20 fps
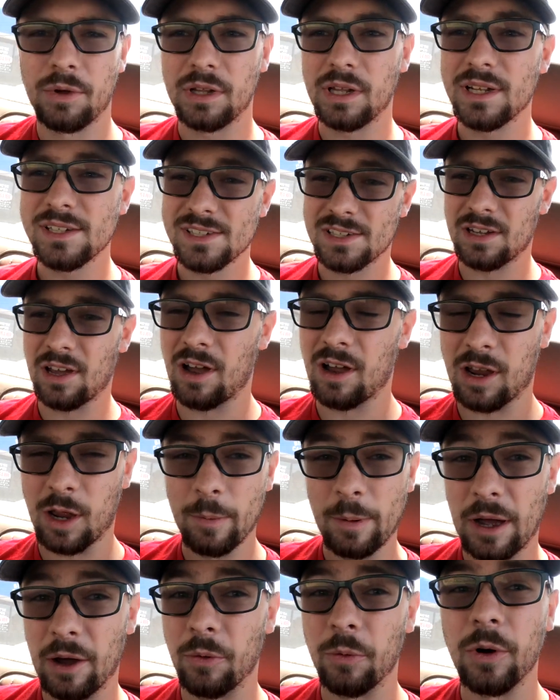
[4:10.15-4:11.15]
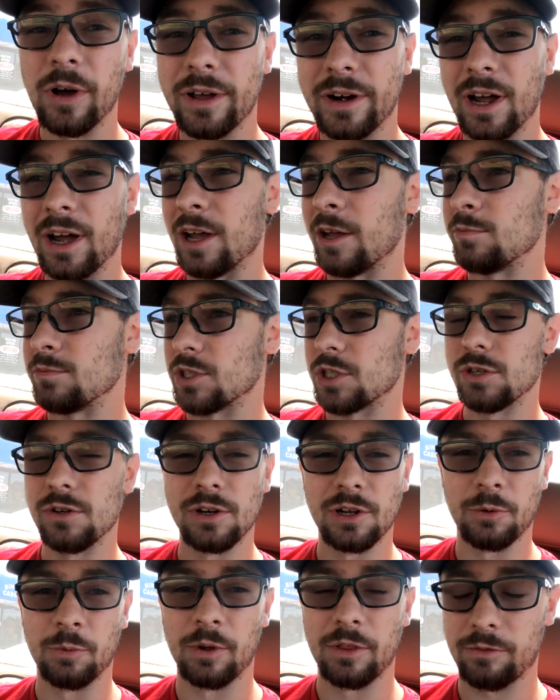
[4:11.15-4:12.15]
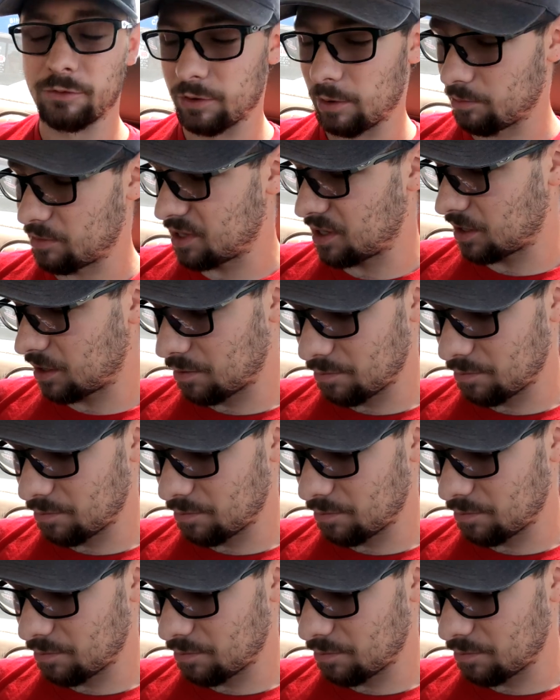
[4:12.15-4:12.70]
But let's talk about what I'm shooting with. From the